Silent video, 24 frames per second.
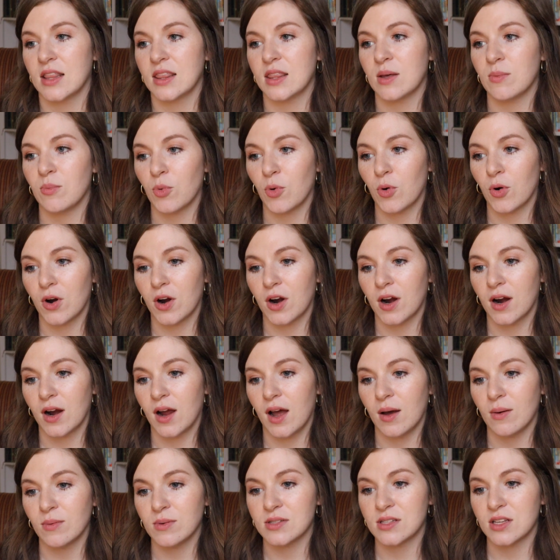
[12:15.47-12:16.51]
the more
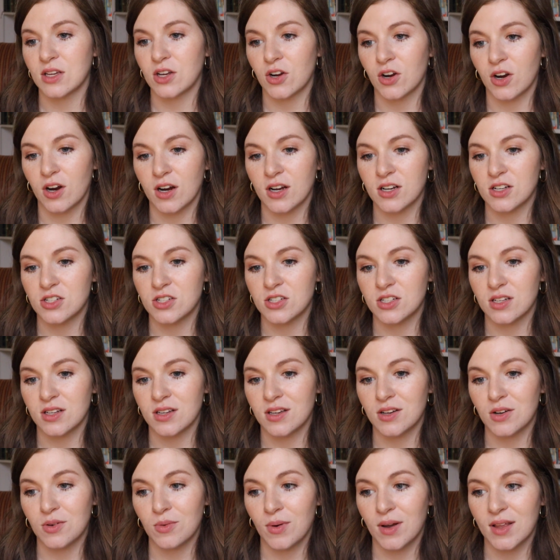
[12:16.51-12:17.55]
I was encouraged to,
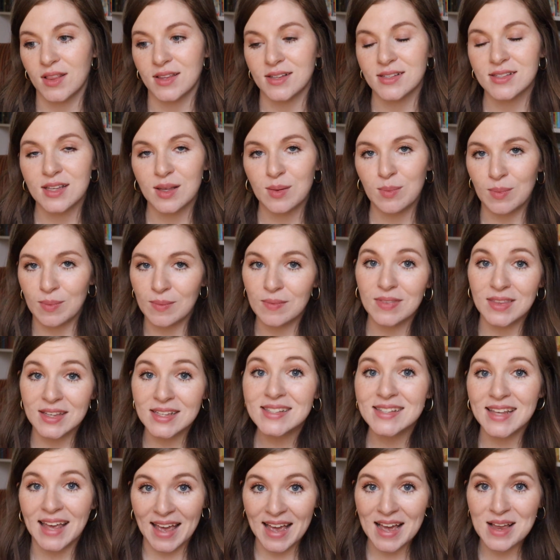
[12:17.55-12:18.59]
you know what, this
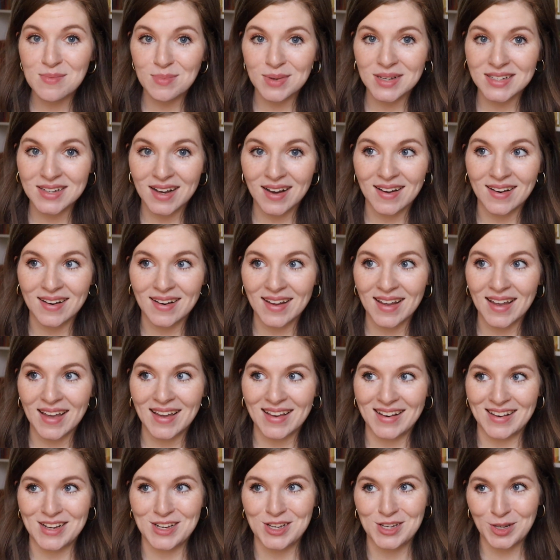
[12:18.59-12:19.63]
can be done,
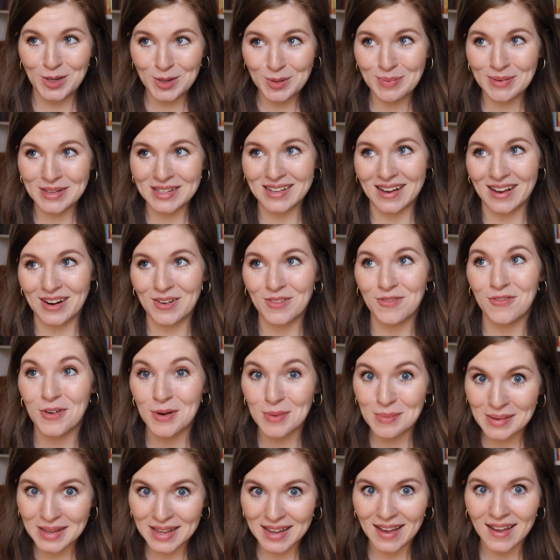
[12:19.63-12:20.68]
and it should be done
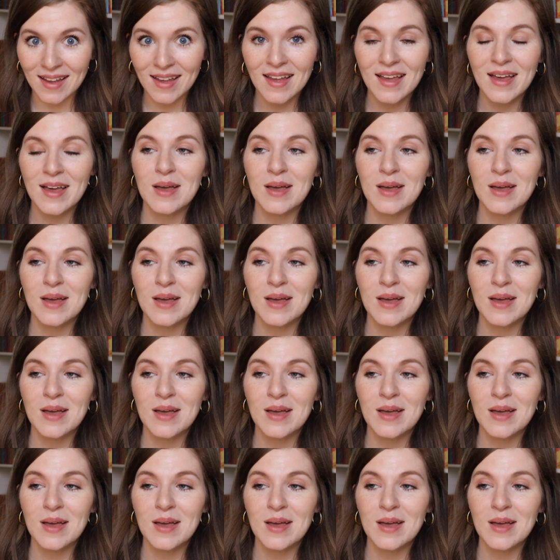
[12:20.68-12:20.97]
for me,